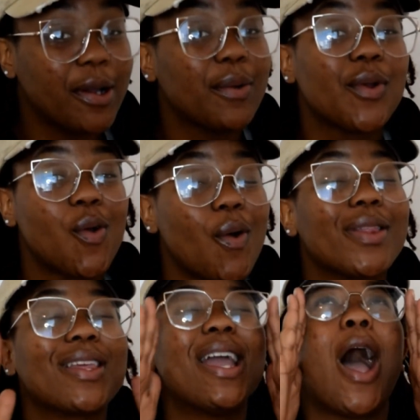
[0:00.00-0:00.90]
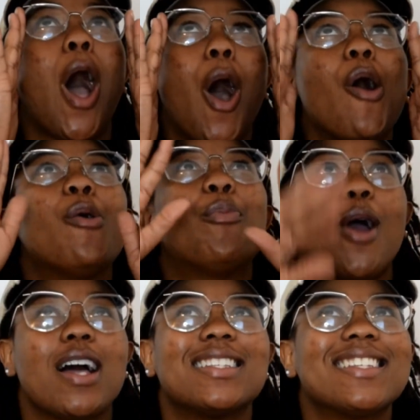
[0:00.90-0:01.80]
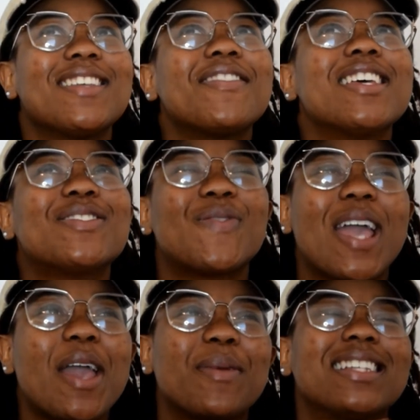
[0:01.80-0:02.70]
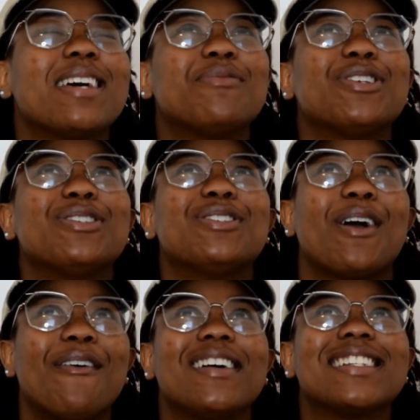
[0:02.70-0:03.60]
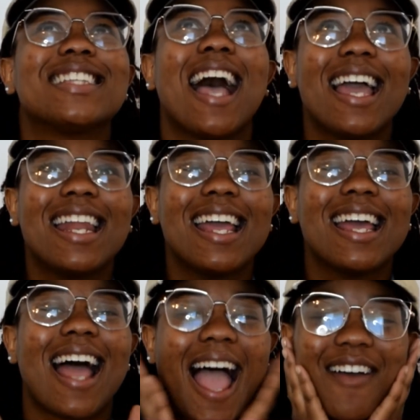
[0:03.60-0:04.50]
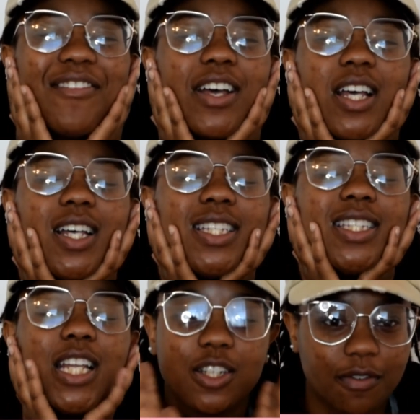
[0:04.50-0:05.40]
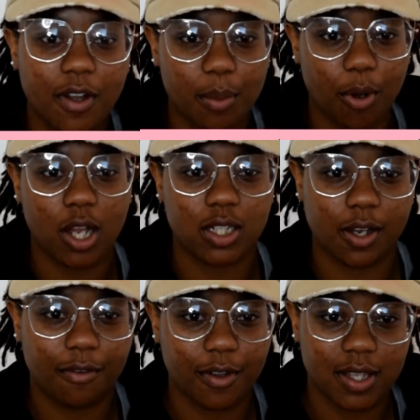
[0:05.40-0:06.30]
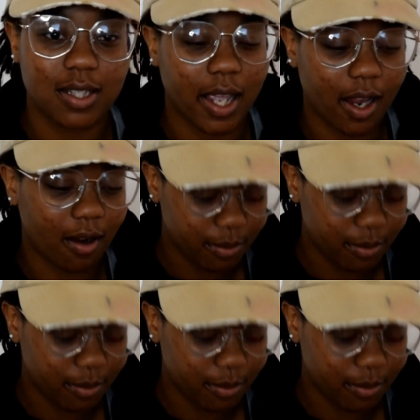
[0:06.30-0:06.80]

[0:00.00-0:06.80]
to record the whole process of this wig because I'm just so excited. I have such a fun project for this hair. I'm